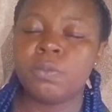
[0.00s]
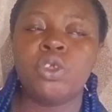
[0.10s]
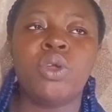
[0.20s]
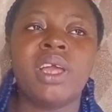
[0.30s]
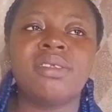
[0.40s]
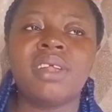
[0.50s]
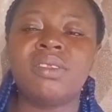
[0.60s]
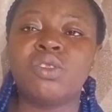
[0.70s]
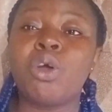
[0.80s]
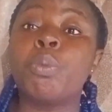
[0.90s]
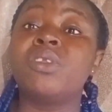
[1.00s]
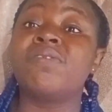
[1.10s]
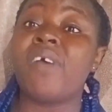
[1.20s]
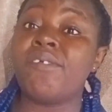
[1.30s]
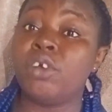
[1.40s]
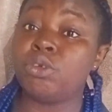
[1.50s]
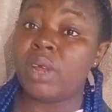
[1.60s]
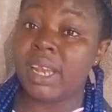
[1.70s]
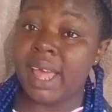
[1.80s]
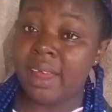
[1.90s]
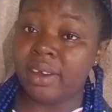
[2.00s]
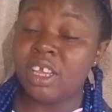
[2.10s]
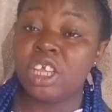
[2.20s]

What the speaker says: You can start it up with 500 naira.